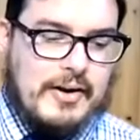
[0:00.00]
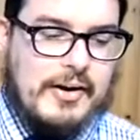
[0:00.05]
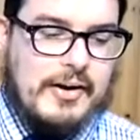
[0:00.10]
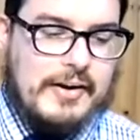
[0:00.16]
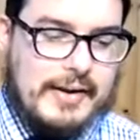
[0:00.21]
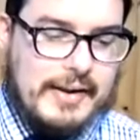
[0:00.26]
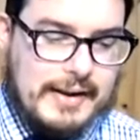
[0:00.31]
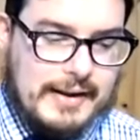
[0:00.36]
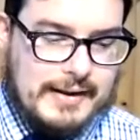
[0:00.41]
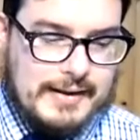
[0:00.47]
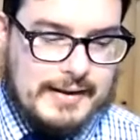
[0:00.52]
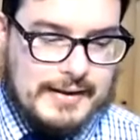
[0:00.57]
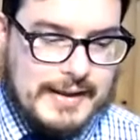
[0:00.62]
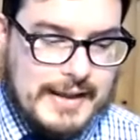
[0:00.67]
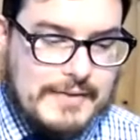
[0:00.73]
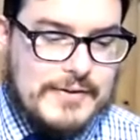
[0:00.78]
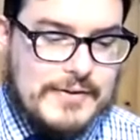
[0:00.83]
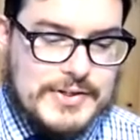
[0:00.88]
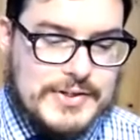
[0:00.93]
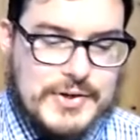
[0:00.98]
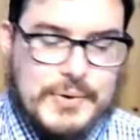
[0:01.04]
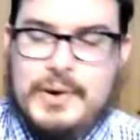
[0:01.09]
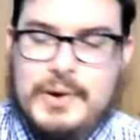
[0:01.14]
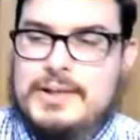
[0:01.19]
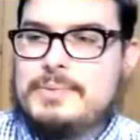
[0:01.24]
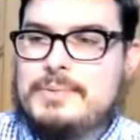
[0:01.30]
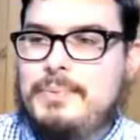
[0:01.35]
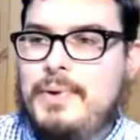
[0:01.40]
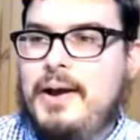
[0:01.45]
are given to
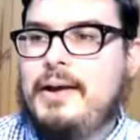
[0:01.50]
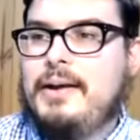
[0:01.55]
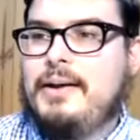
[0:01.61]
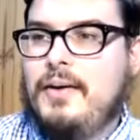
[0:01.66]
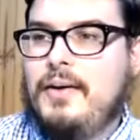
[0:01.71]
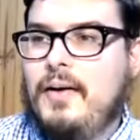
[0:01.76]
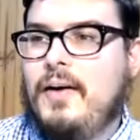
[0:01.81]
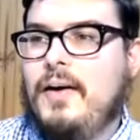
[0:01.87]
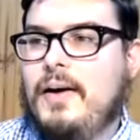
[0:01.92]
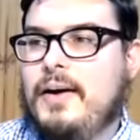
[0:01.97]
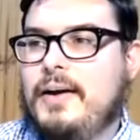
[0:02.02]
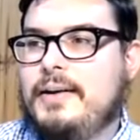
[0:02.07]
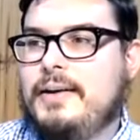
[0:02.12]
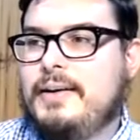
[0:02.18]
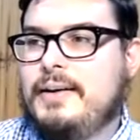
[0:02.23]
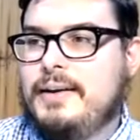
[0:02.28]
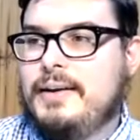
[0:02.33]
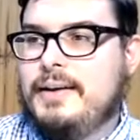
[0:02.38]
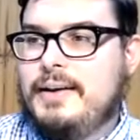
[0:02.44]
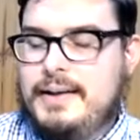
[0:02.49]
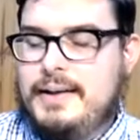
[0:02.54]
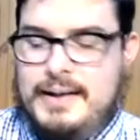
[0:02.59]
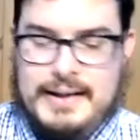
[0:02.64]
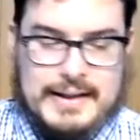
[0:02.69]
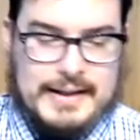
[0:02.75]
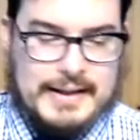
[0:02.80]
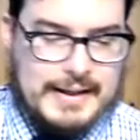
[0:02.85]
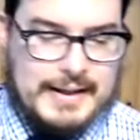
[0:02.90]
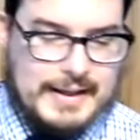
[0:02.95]
us by God
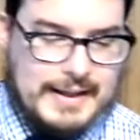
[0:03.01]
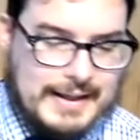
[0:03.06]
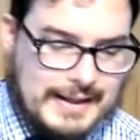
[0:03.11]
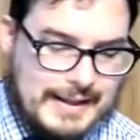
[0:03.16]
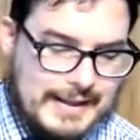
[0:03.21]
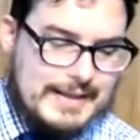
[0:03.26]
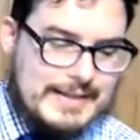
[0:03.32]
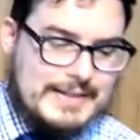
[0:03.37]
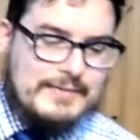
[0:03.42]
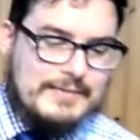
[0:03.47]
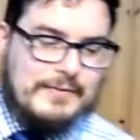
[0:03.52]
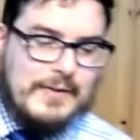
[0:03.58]
is